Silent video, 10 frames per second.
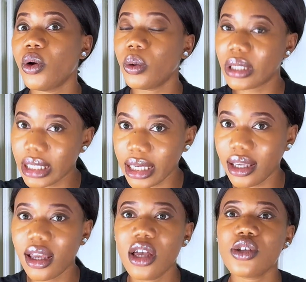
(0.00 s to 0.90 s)

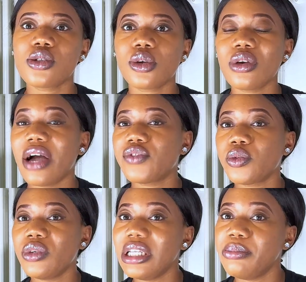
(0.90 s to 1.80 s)
Okay, so you have to
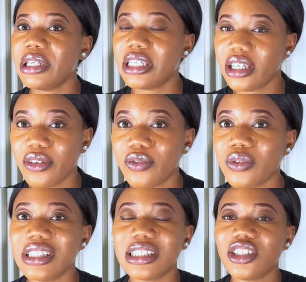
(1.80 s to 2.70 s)
really be careful.
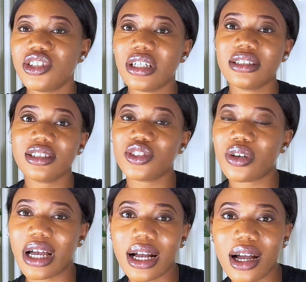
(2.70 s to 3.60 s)
International
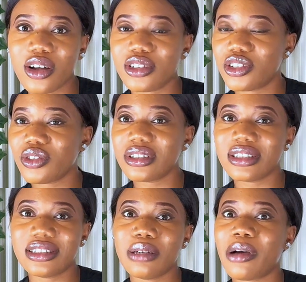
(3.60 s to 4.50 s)
TikTok account is not the
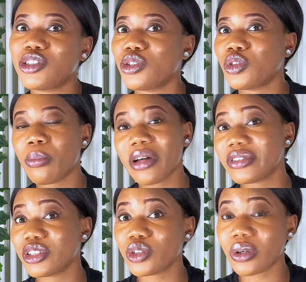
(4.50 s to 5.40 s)
same as your normal
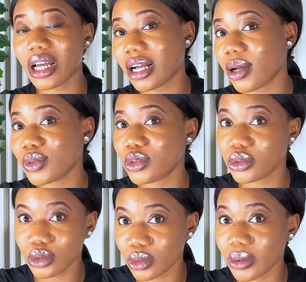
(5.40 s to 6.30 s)
TikTok account you
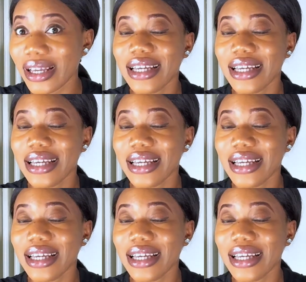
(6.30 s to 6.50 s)
do.